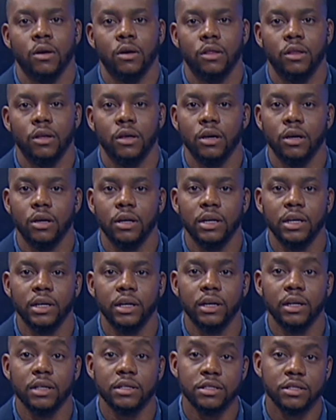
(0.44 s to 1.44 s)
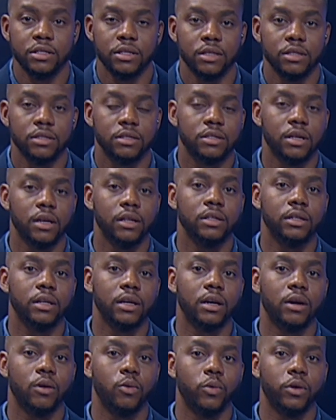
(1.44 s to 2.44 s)
The Legal Assistance
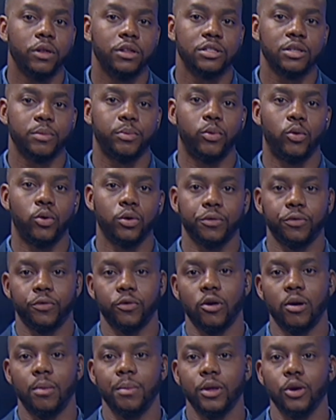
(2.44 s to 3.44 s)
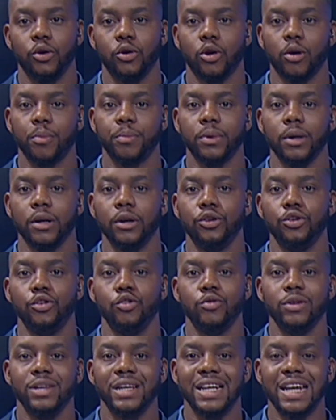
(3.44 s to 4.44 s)
Centre, with support from the European
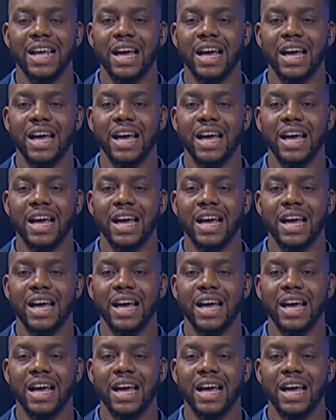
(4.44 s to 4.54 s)
Union,